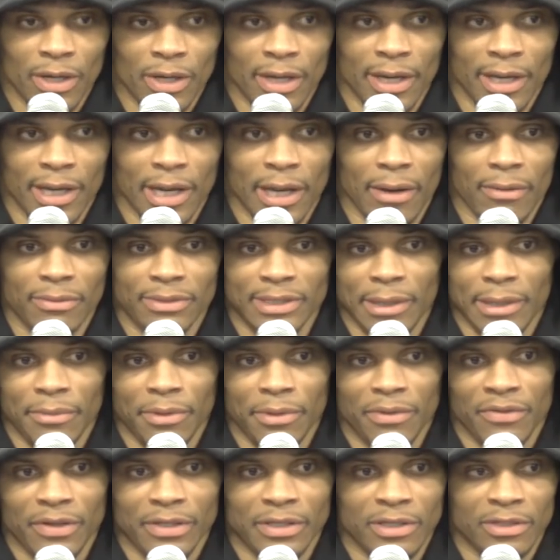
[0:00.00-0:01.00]
and I was able
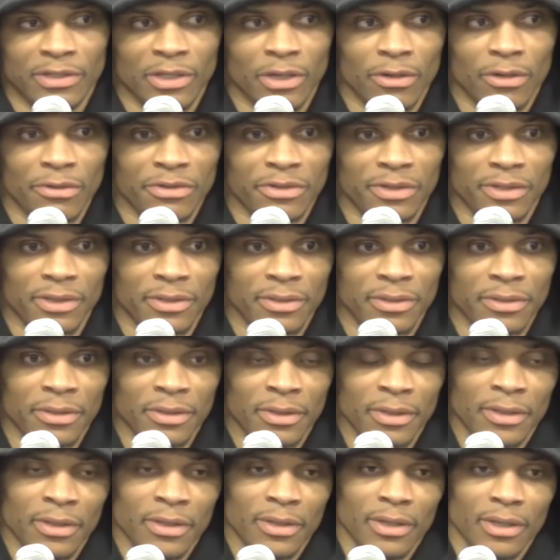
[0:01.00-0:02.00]
to visit Tulsa
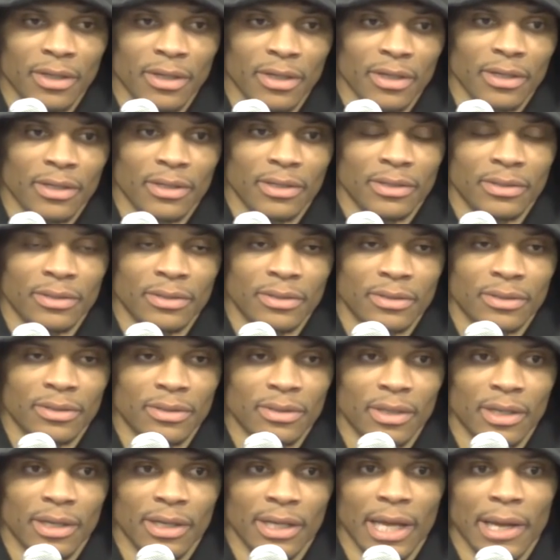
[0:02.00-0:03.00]

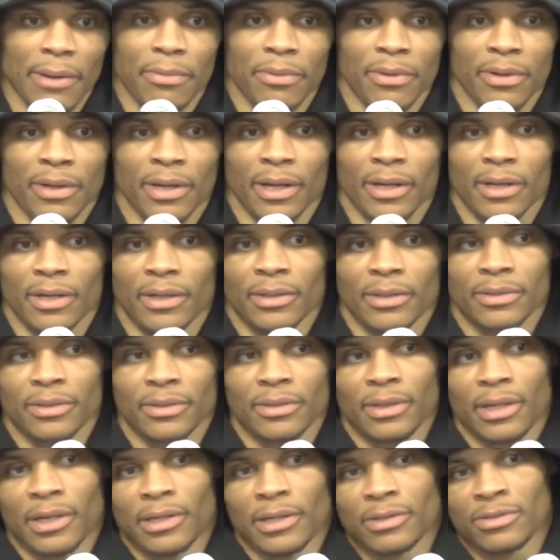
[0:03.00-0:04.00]
and able to kind of
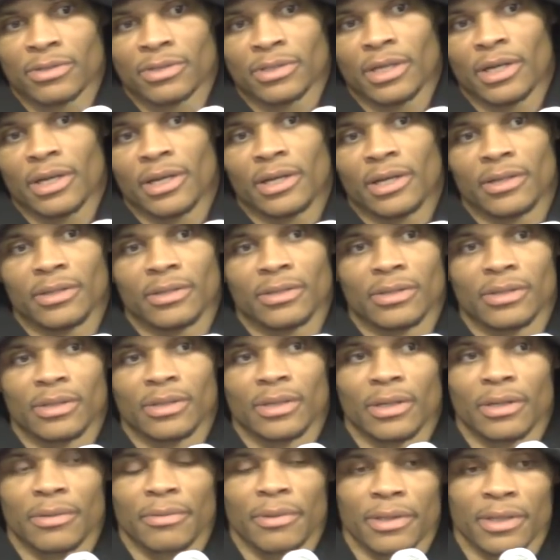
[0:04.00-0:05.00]
understand
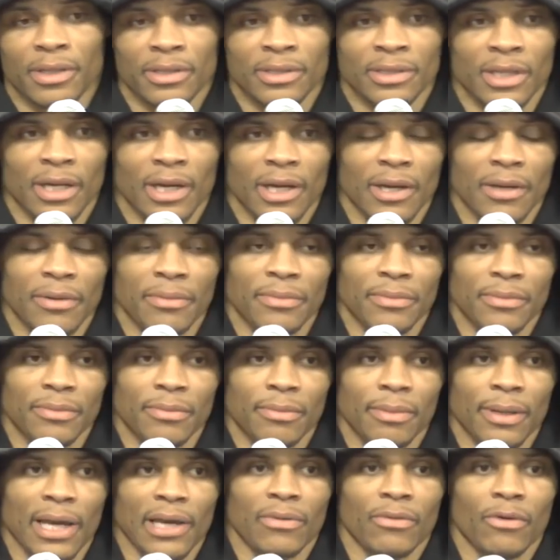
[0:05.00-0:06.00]
at the time
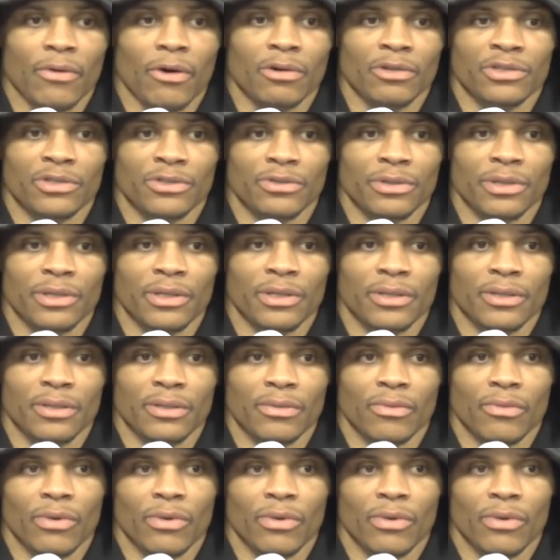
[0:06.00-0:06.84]
Black Wall Street,